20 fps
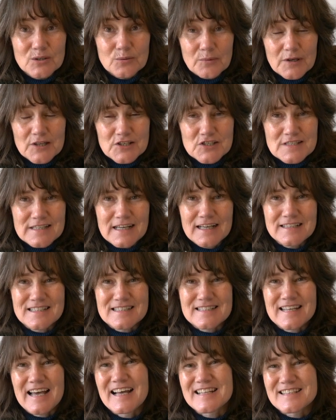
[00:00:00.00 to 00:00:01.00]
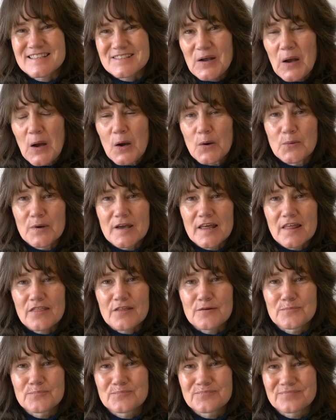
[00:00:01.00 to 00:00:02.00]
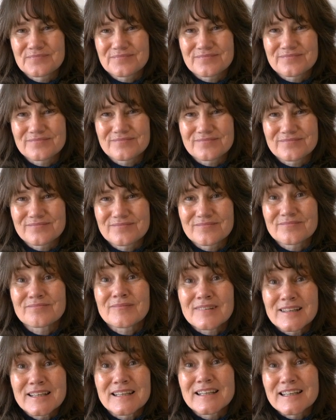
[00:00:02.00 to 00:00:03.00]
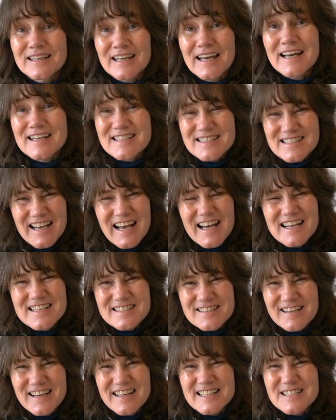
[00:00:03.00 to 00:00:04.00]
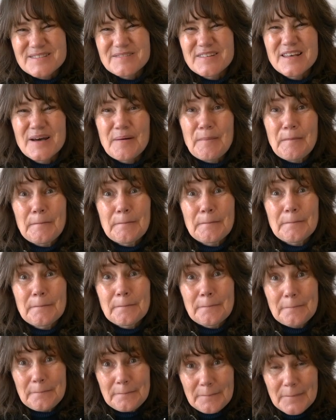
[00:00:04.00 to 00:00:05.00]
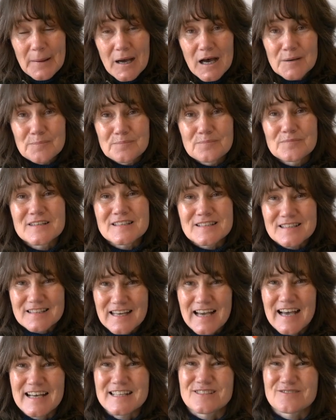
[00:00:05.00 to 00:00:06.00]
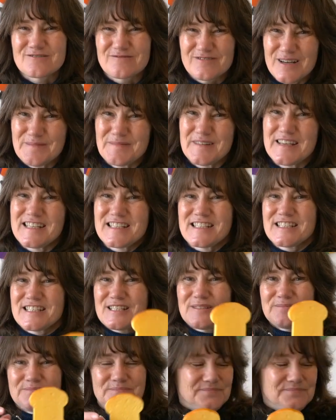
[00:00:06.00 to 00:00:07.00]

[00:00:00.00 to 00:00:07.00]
Which sound does that start with? Yes, that starts with a B, so that's rubbish.